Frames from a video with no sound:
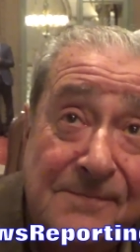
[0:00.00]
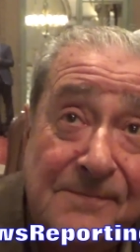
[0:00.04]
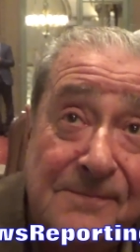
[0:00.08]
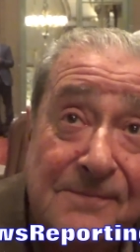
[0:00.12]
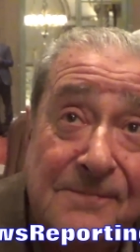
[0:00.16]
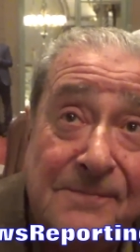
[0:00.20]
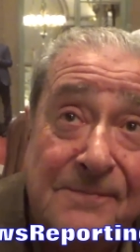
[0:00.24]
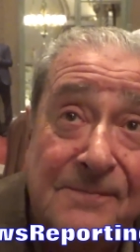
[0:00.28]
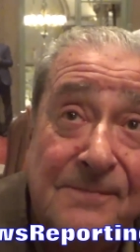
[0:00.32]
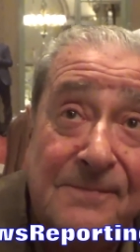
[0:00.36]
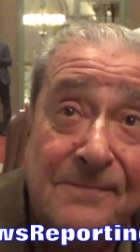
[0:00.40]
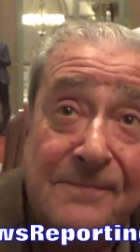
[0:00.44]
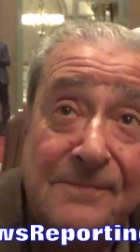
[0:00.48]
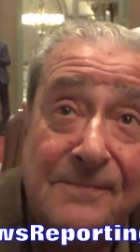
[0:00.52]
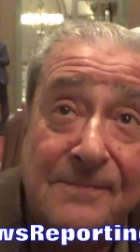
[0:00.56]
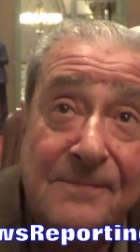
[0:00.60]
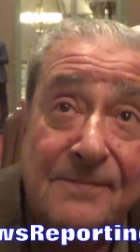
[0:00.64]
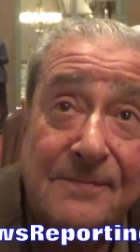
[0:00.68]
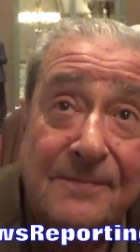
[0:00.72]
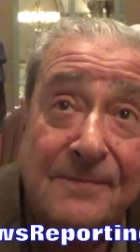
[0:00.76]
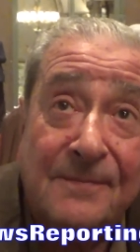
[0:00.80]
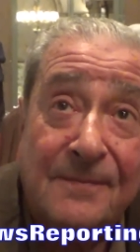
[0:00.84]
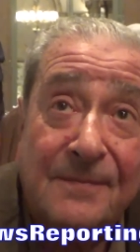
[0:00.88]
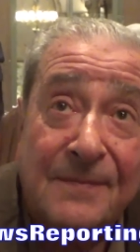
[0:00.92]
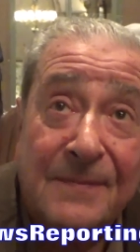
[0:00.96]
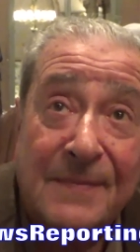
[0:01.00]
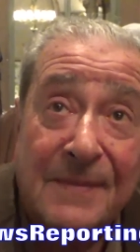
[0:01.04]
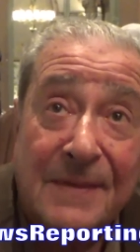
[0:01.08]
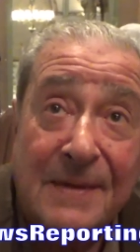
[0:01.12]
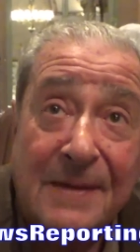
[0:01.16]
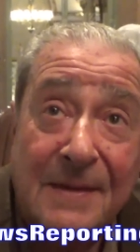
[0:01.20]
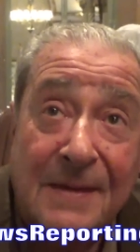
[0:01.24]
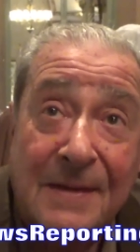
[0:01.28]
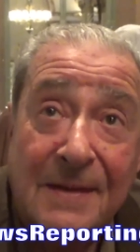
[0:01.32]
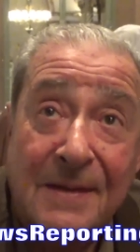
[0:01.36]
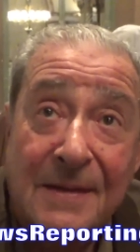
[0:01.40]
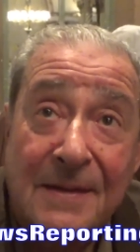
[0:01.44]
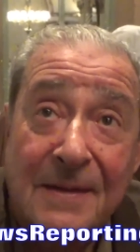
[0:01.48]
the new pound for pound
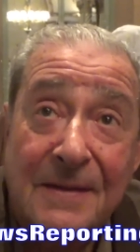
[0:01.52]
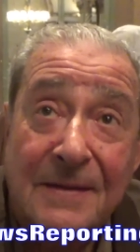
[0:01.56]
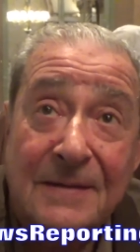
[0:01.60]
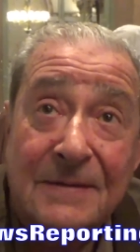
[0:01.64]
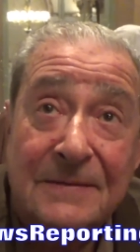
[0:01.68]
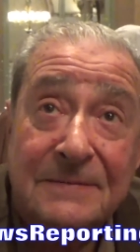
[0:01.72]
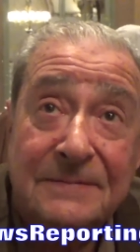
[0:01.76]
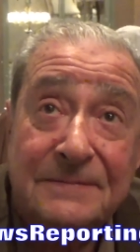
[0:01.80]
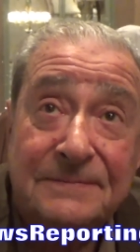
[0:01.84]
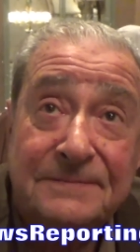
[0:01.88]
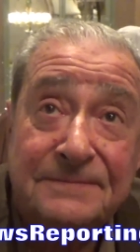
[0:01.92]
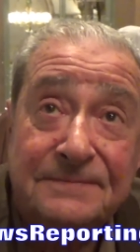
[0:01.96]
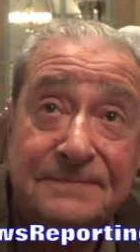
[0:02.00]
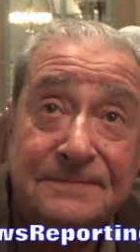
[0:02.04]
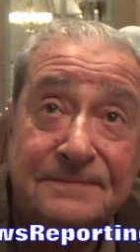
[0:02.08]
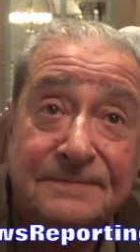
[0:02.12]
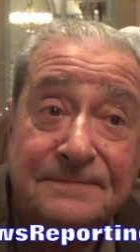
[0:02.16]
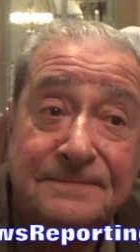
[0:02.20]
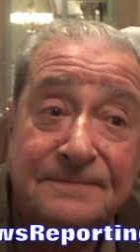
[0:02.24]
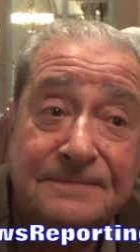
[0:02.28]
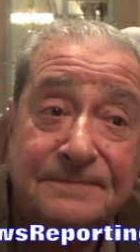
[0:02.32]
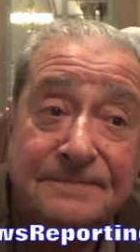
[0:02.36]
now with Mayweather gone?